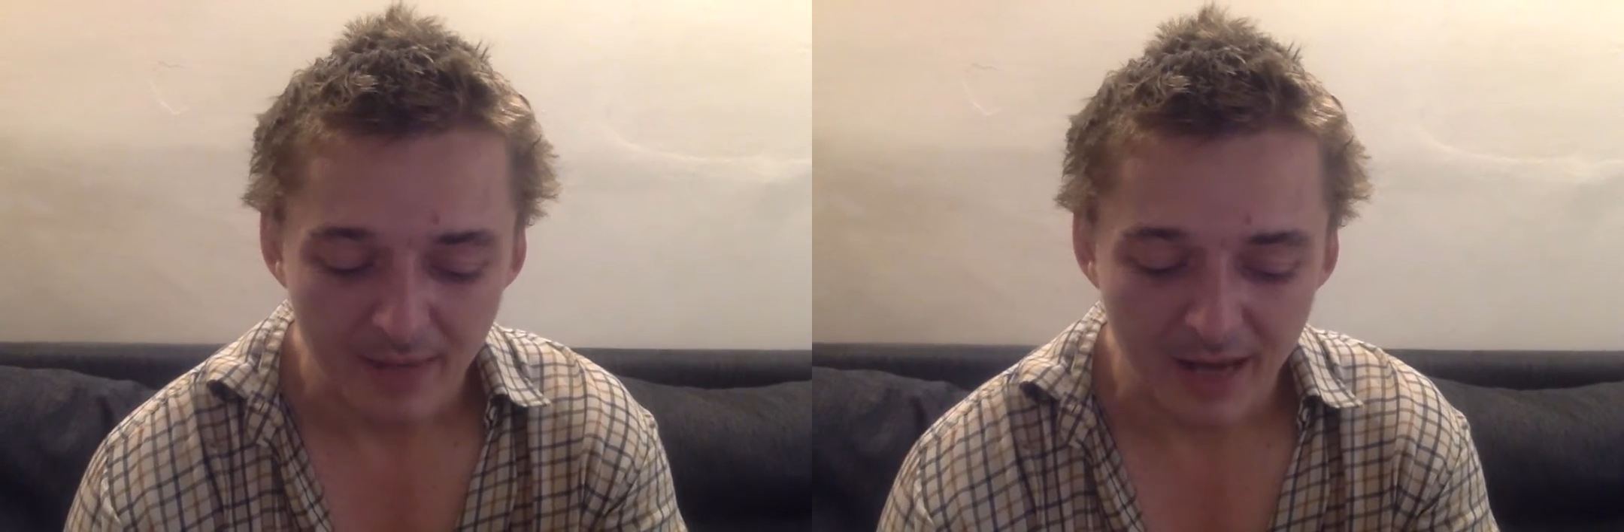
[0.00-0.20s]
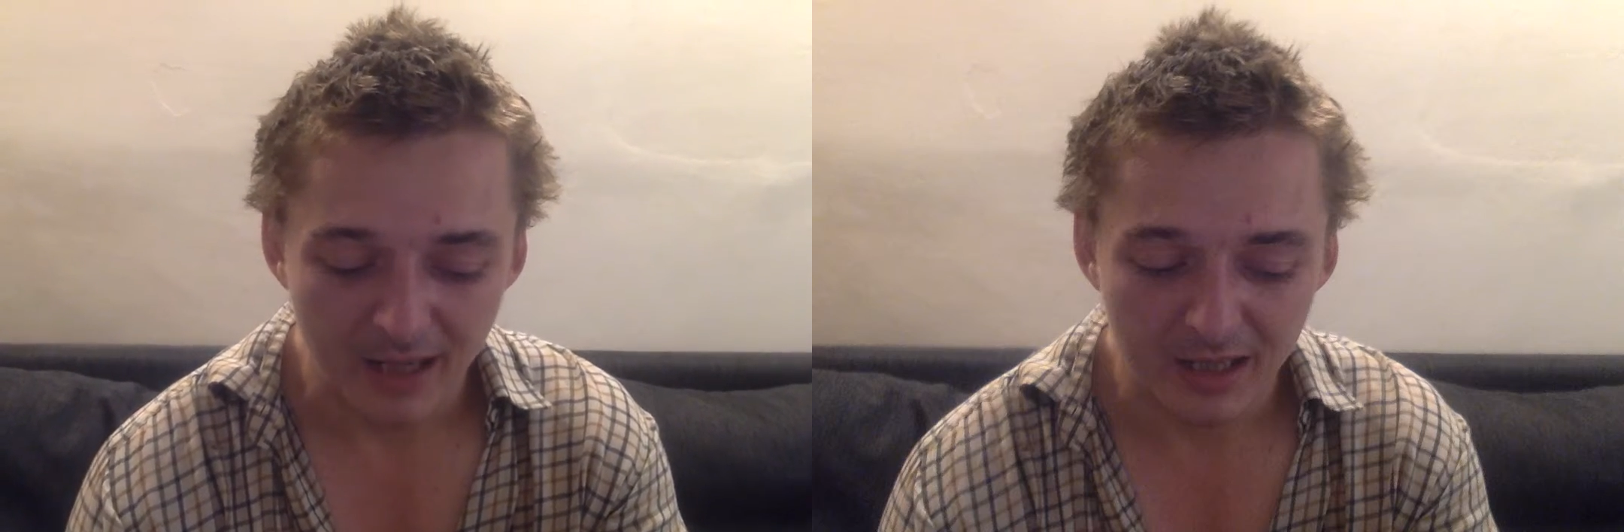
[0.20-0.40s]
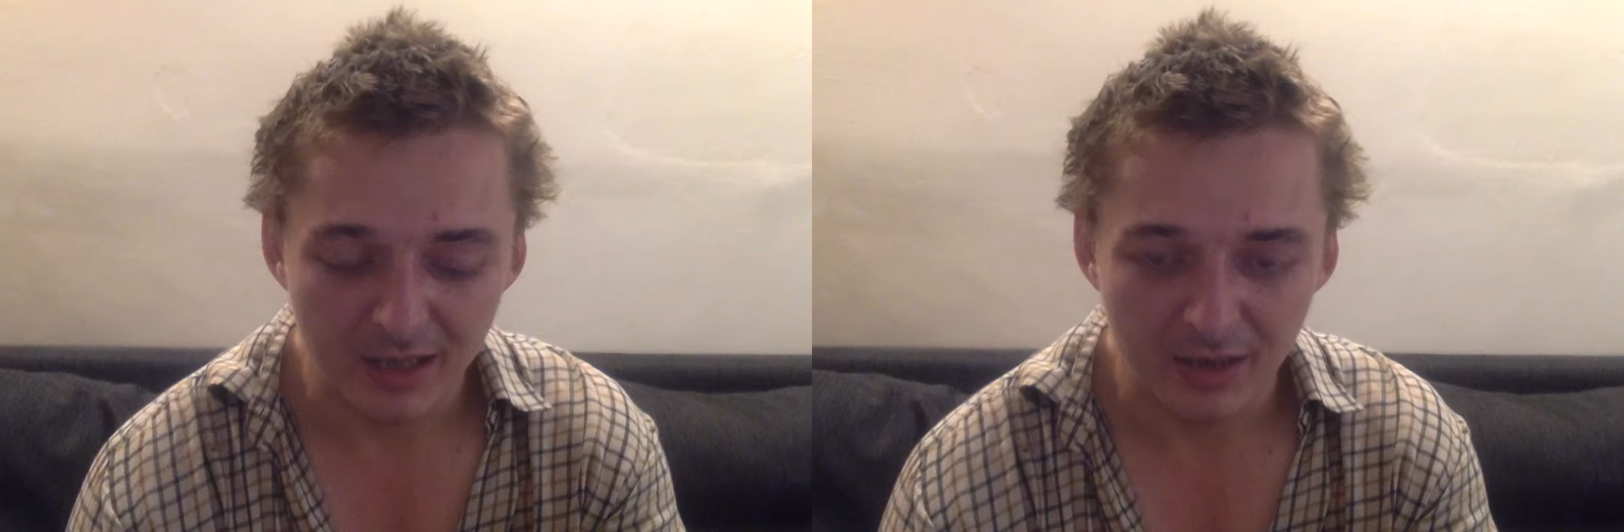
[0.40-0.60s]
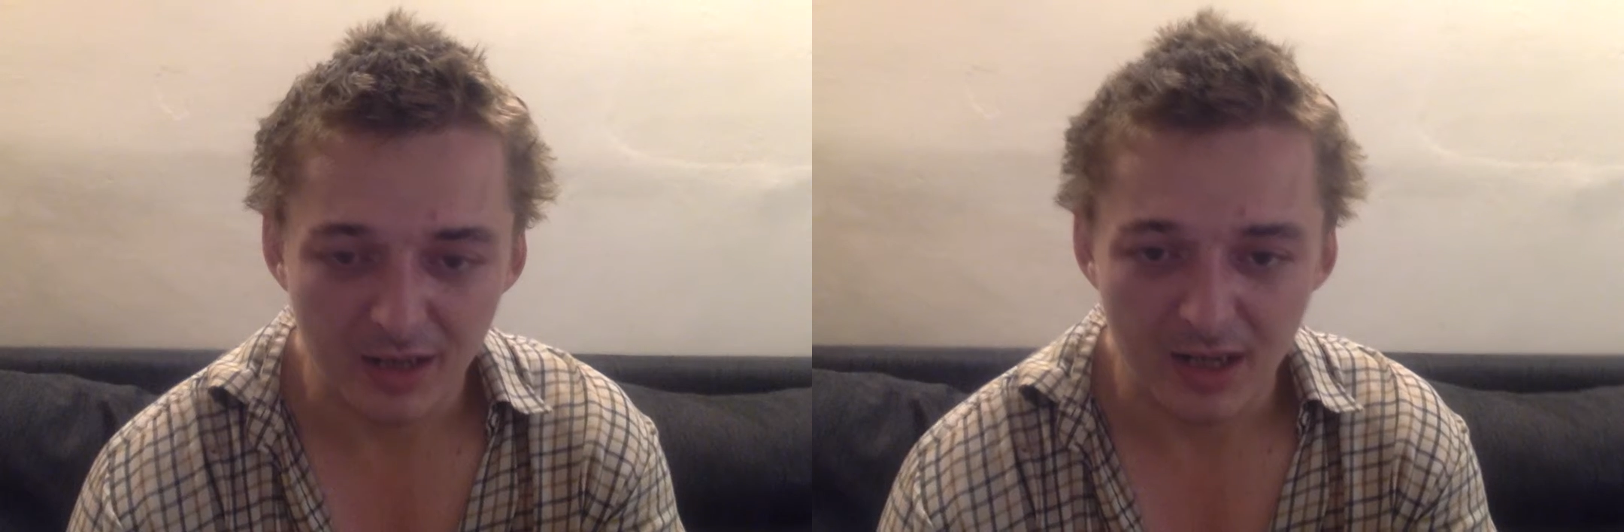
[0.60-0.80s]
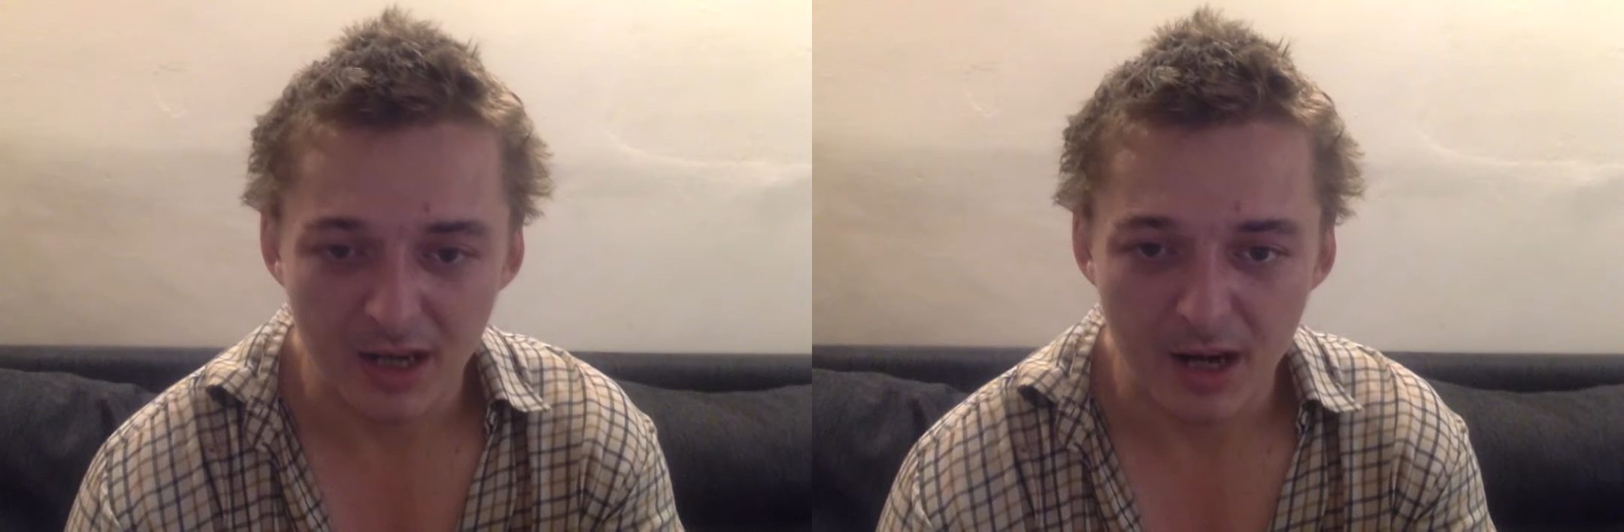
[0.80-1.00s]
I like to think